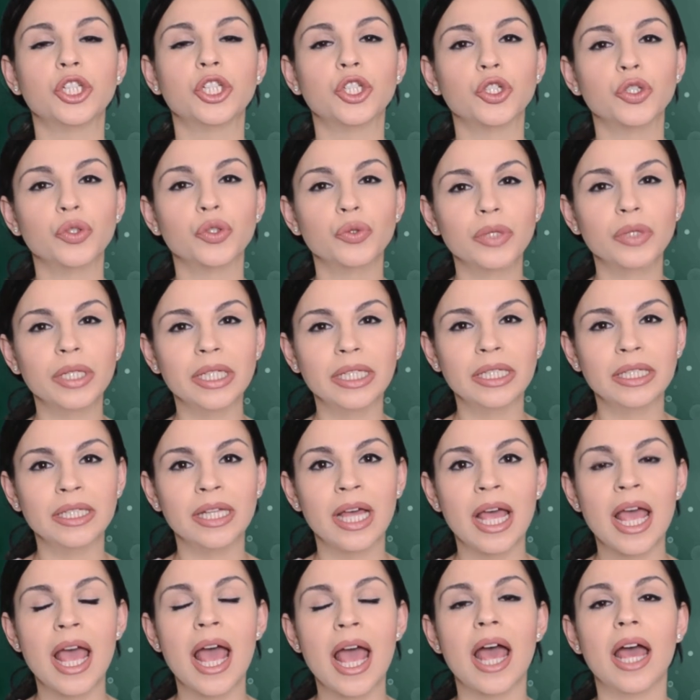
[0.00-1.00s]
treat
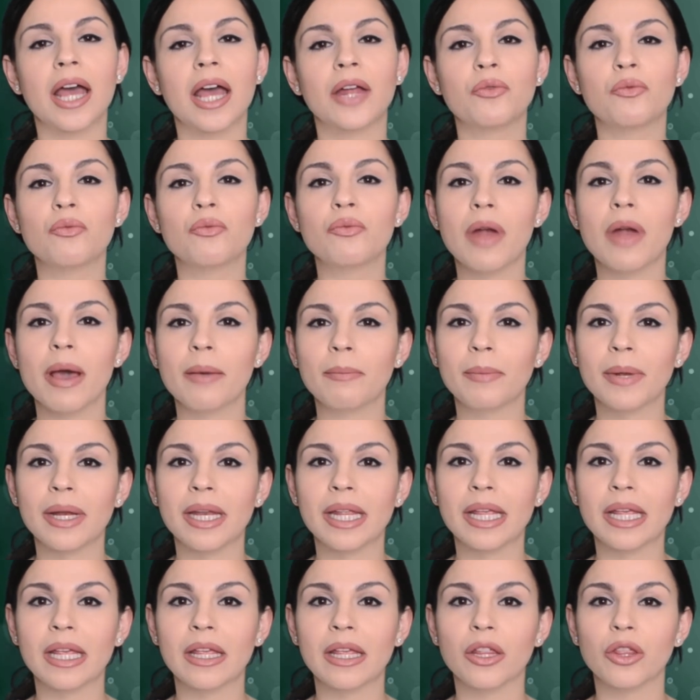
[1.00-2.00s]
and
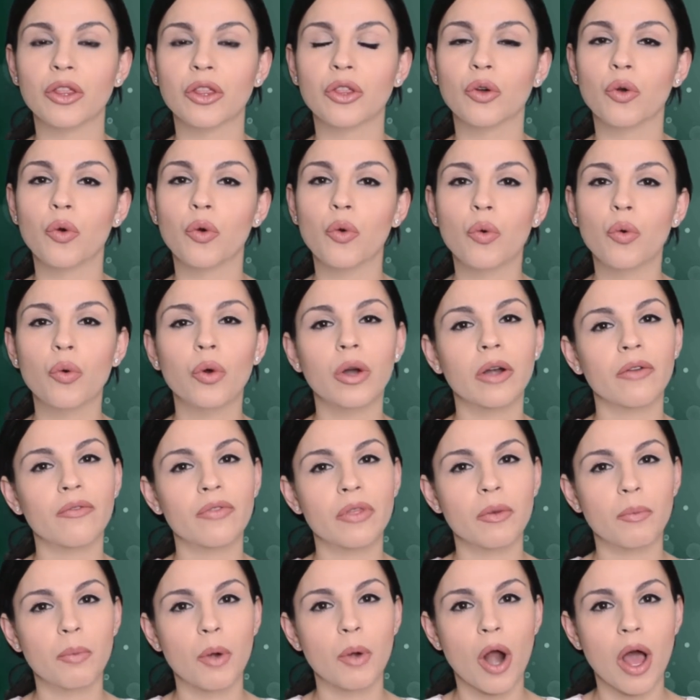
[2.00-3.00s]
remedy the core
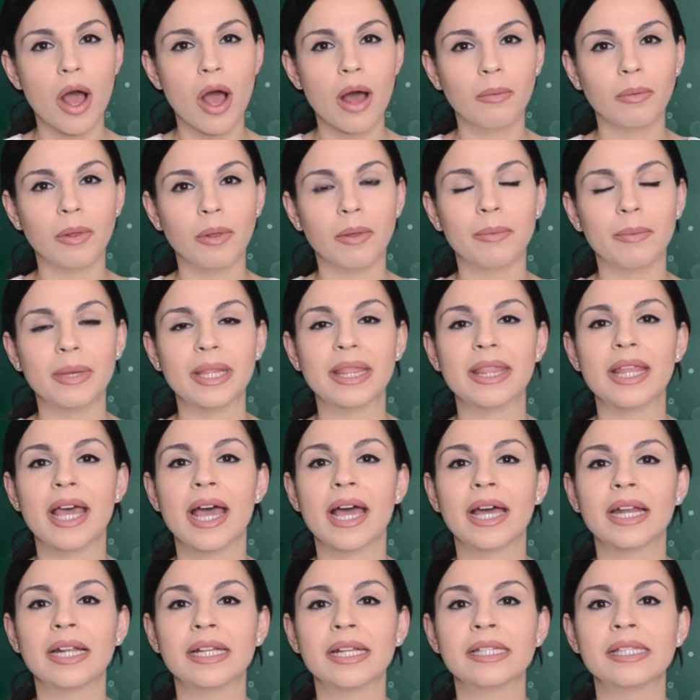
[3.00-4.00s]
of the problem, and
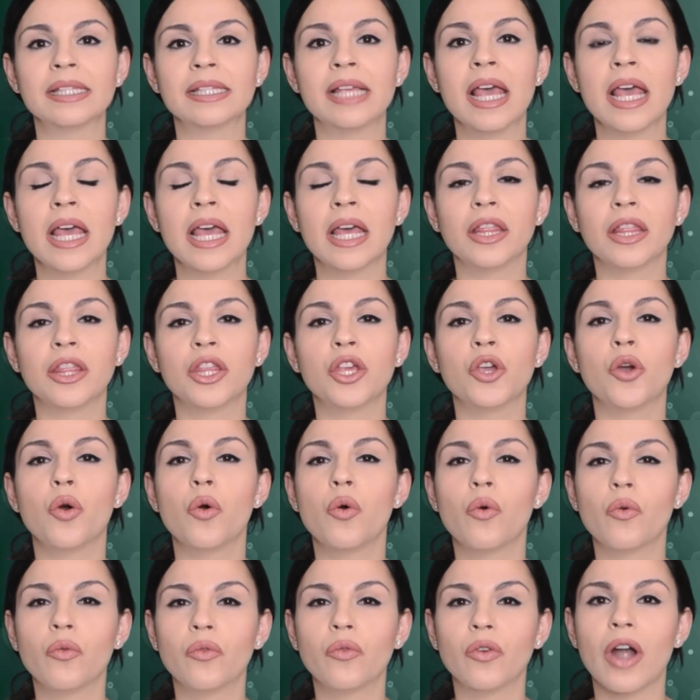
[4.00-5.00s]
that is the
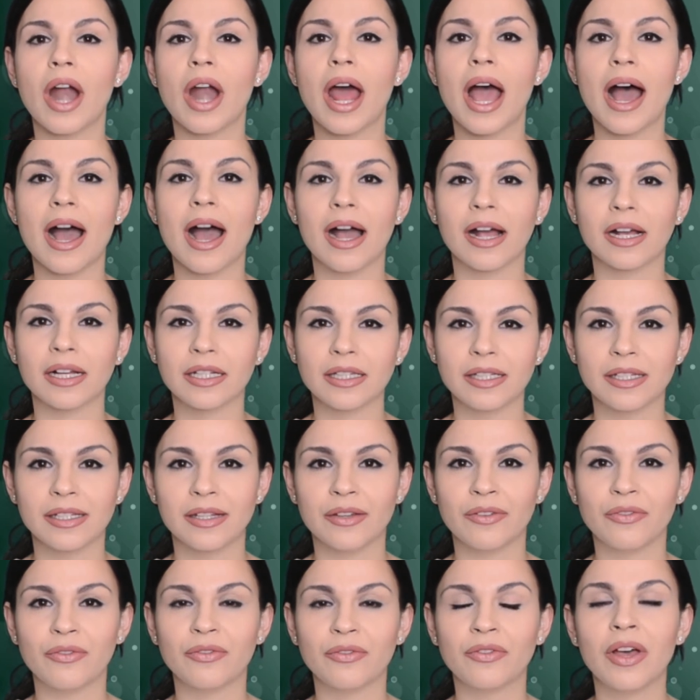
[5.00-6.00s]

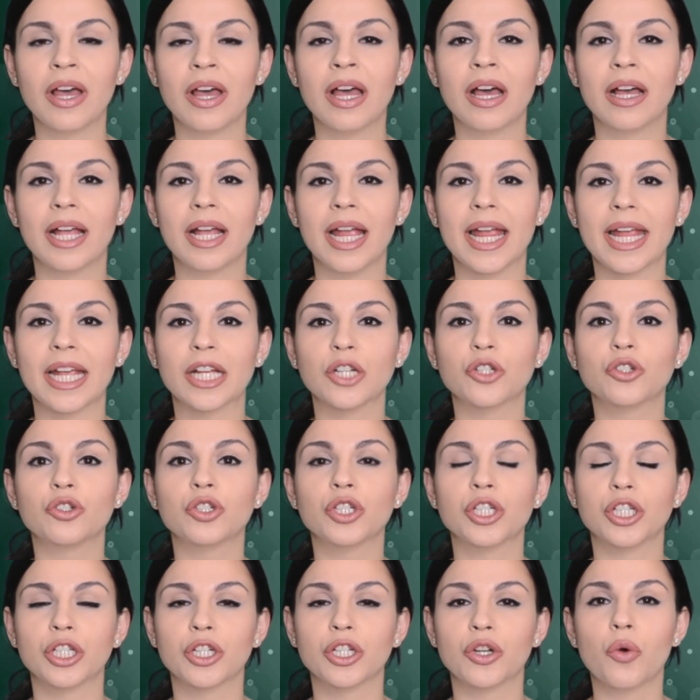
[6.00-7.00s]
overactive
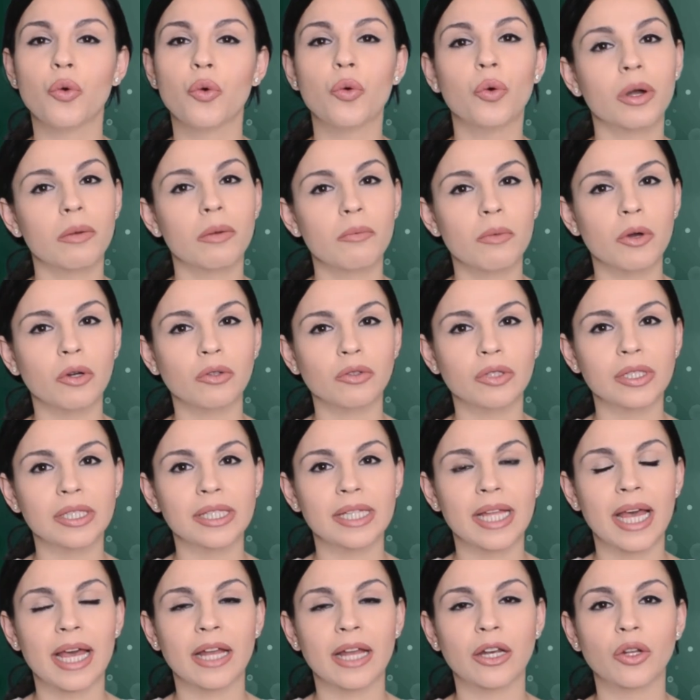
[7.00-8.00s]
androgen
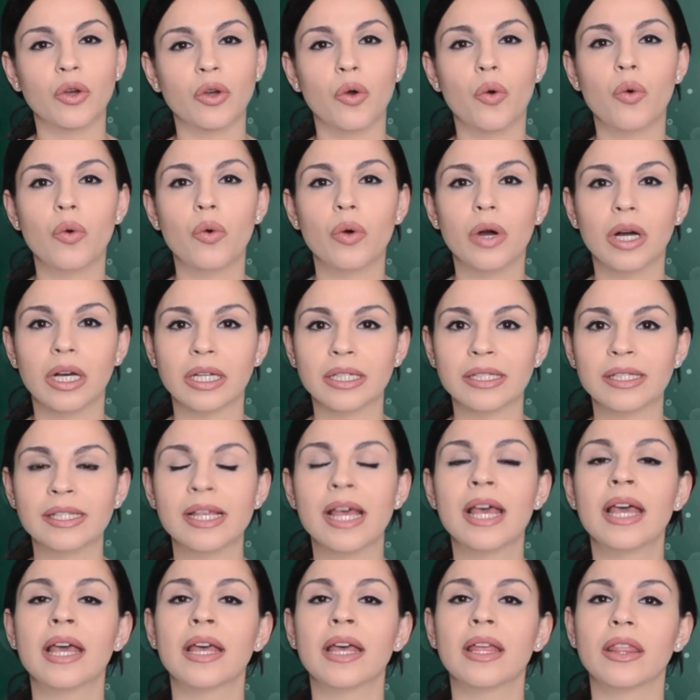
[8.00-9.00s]
hormones that cause
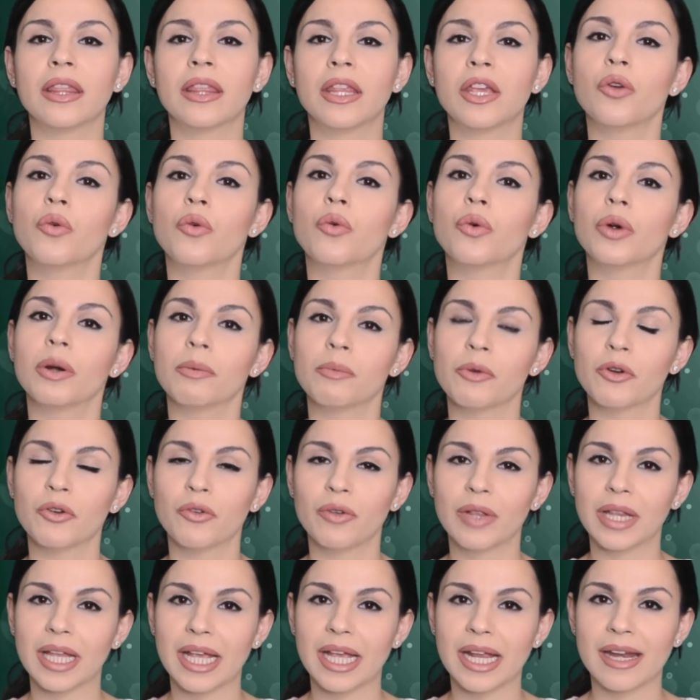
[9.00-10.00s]
the
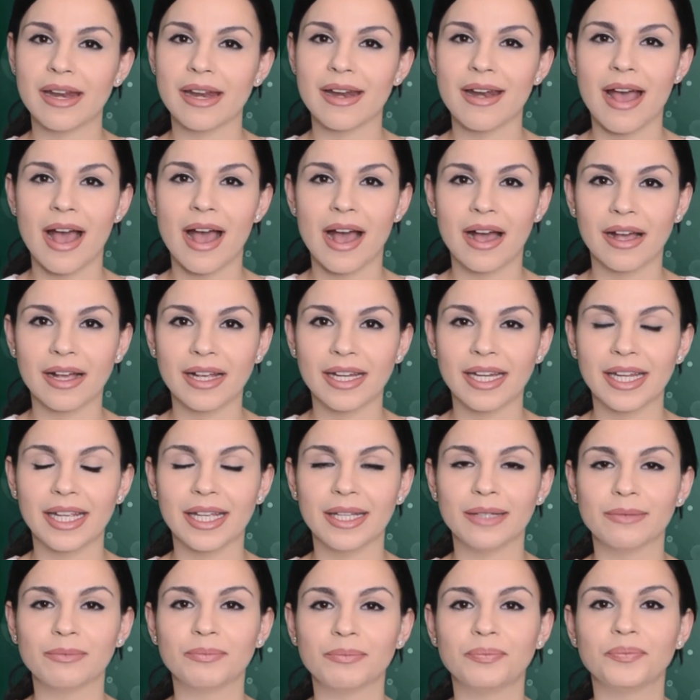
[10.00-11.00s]
hormone-related acne.